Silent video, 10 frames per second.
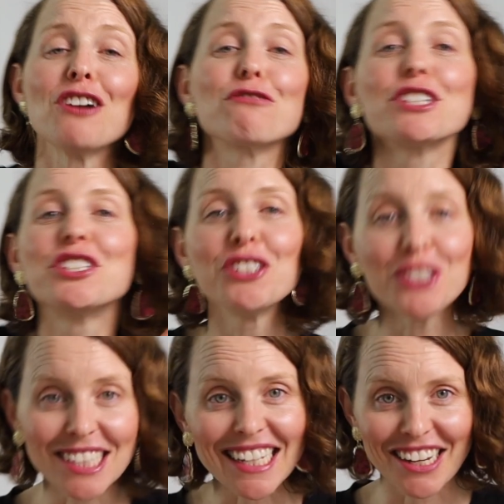
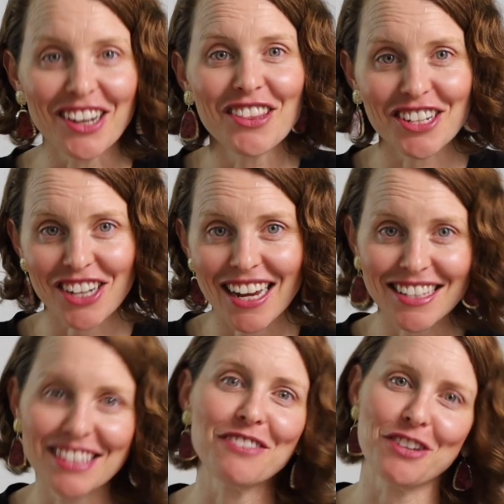reducing the
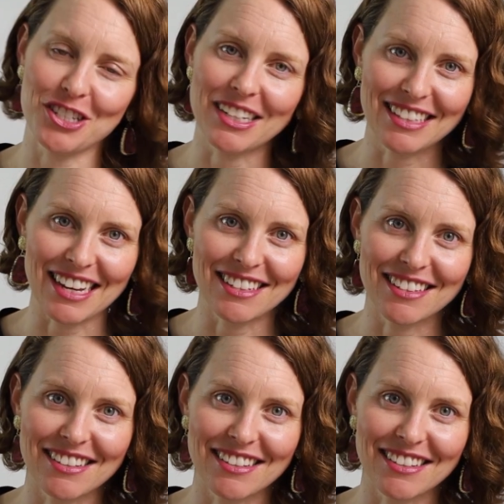chances of her success.